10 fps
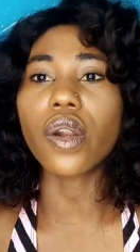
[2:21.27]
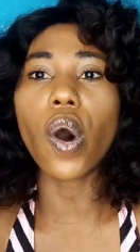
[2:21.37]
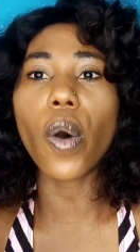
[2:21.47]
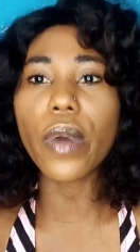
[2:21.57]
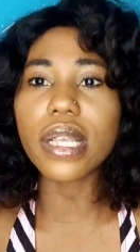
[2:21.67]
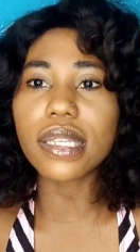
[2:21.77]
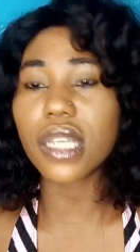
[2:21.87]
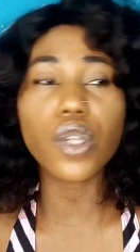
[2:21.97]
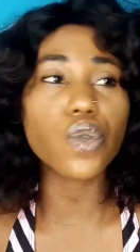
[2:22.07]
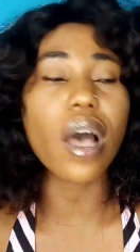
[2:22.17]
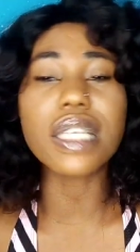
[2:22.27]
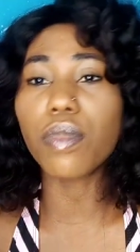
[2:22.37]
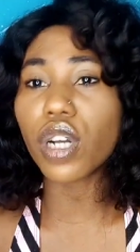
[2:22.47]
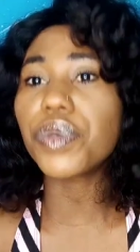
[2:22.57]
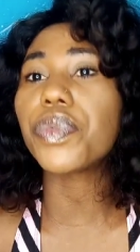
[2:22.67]
always sell to as
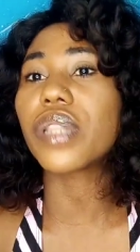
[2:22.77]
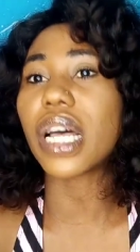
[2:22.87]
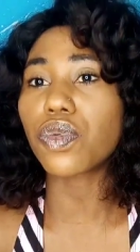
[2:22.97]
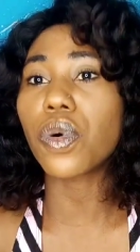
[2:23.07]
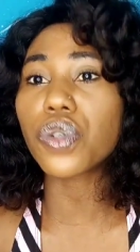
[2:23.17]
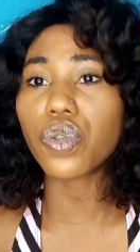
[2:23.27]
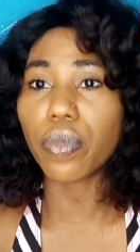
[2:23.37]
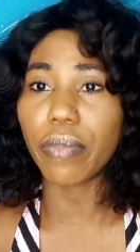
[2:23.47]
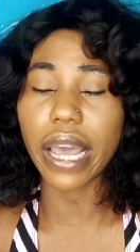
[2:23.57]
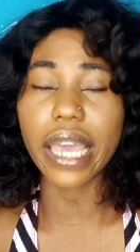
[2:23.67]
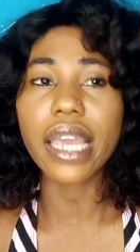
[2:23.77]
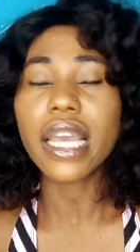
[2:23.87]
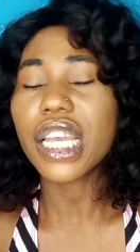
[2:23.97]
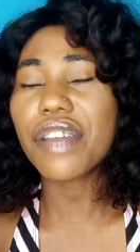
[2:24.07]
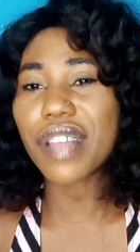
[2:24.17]
much people that wants to buy,
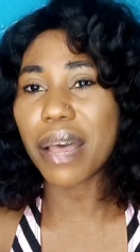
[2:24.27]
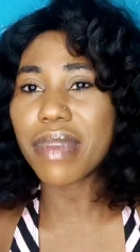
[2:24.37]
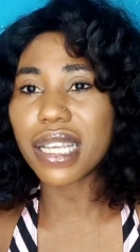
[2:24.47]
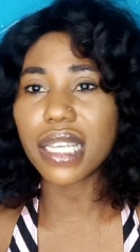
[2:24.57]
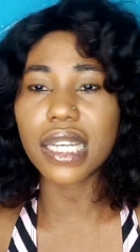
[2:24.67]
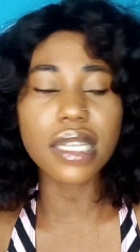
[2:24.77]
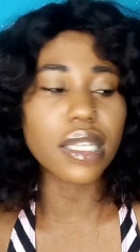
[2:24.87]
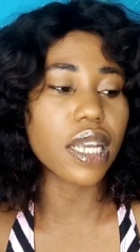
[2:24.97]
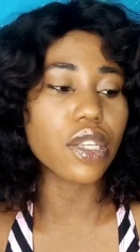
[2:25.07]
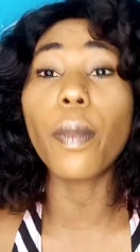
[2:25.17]
if that makes any sense.